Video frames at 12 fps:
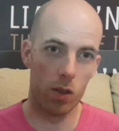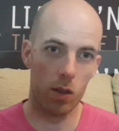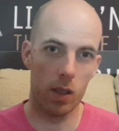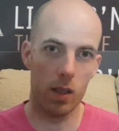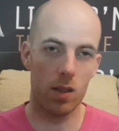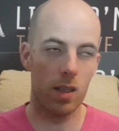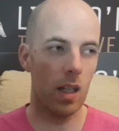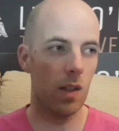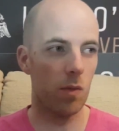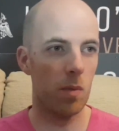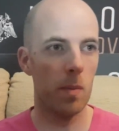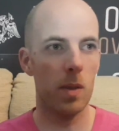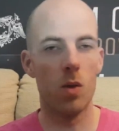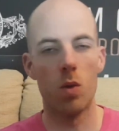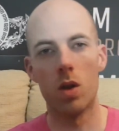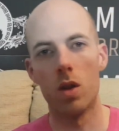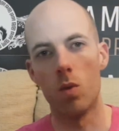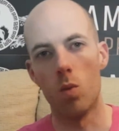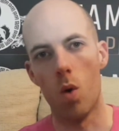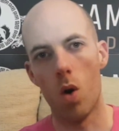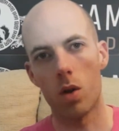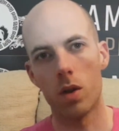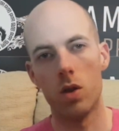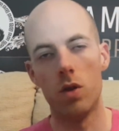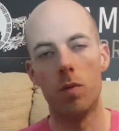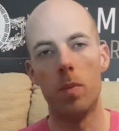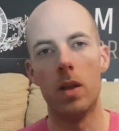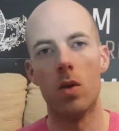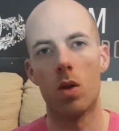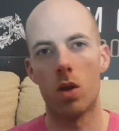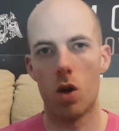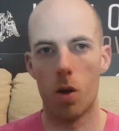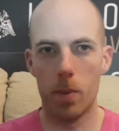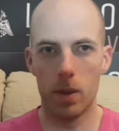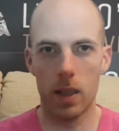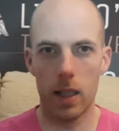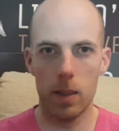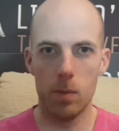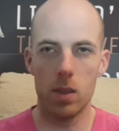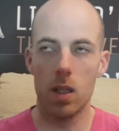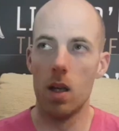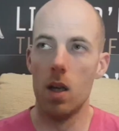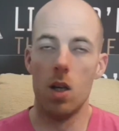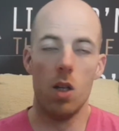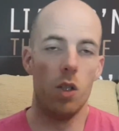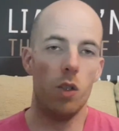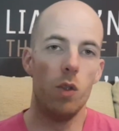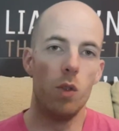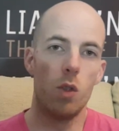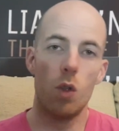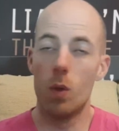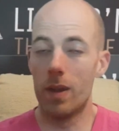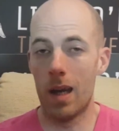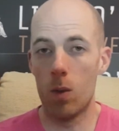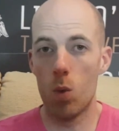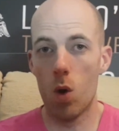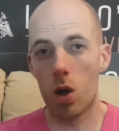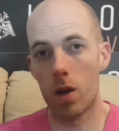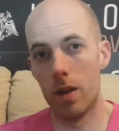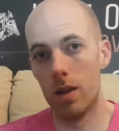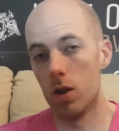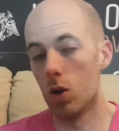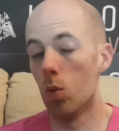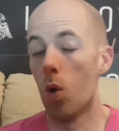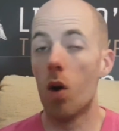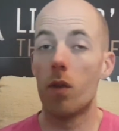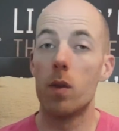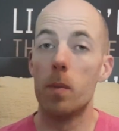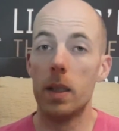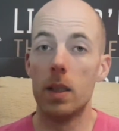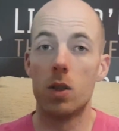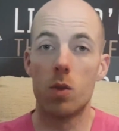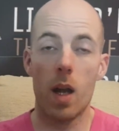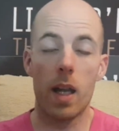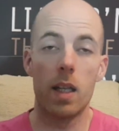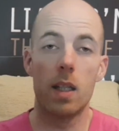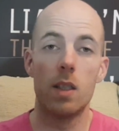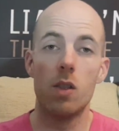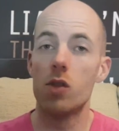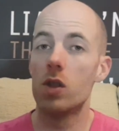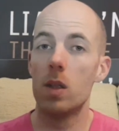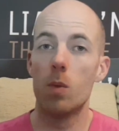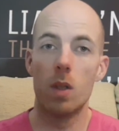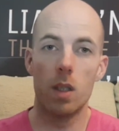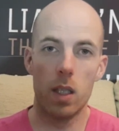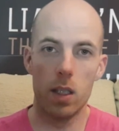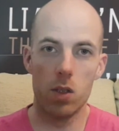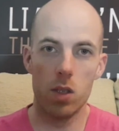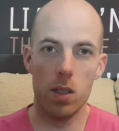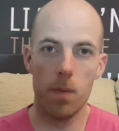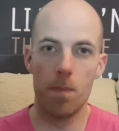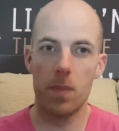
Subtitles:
And instead of maybe going on the walk that you've been on a couple times, you go on that walk and then you go off the beaten track and just see where it gets you.